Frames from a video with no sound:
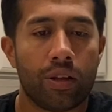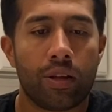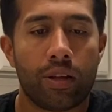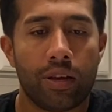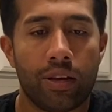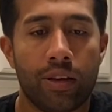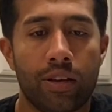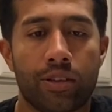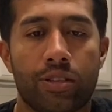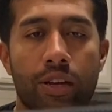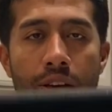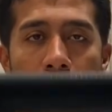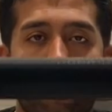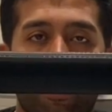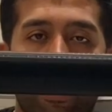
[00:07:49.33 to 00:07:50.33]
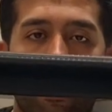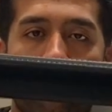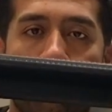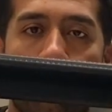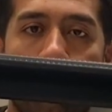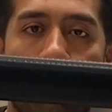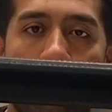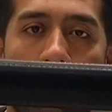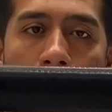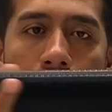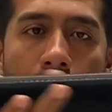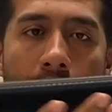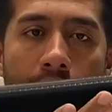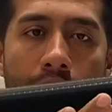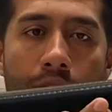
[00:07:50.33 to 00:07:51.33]
It is a full
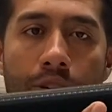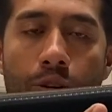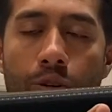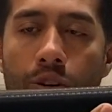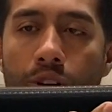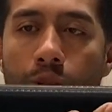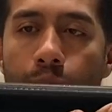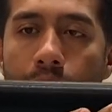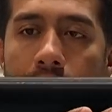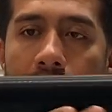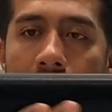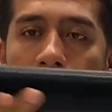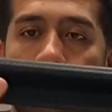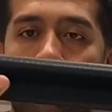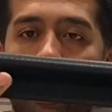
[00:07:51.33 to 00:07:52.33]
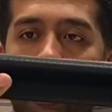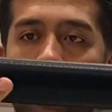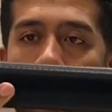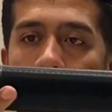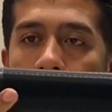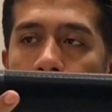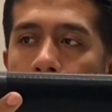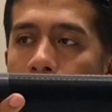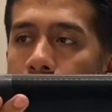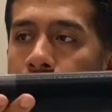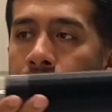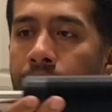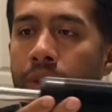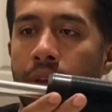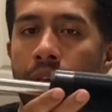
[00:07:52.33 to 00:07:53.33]
threaded collar all the way down the body, right?
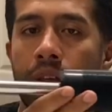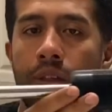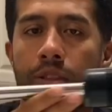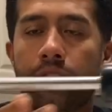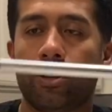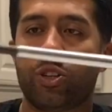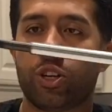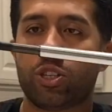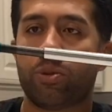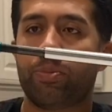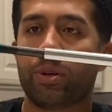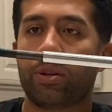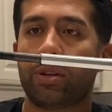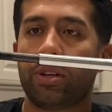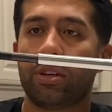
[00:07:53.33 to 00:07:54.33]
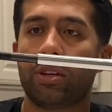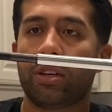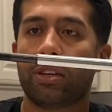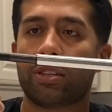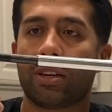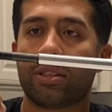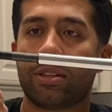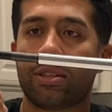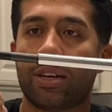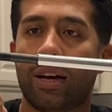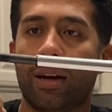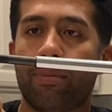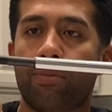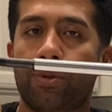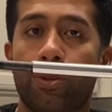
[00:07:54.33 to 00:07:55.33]
The adjustability is on the
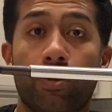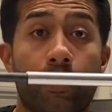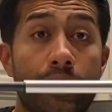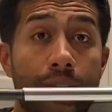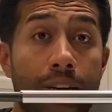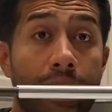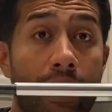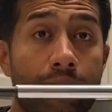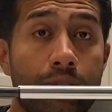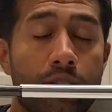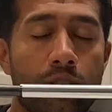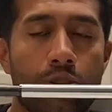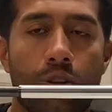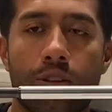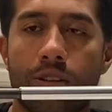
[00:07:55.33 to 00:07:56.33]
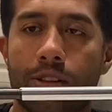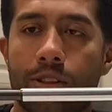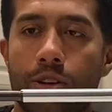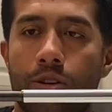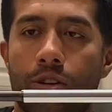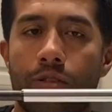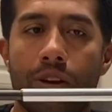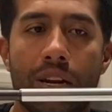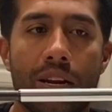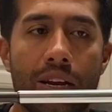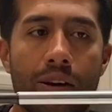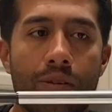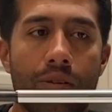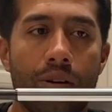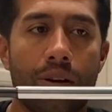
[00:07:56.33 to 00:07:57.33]
top. So once I have this installed in the car right
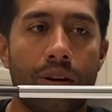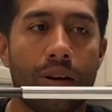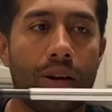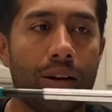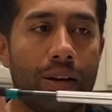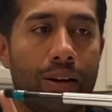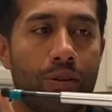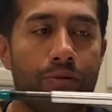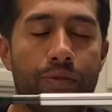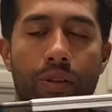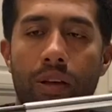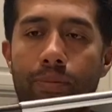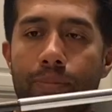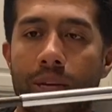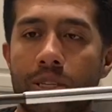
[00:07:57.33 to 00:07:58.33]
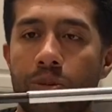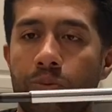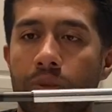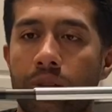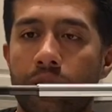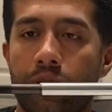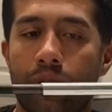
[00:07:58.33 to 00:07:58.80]
now, I don't feel like messing with it.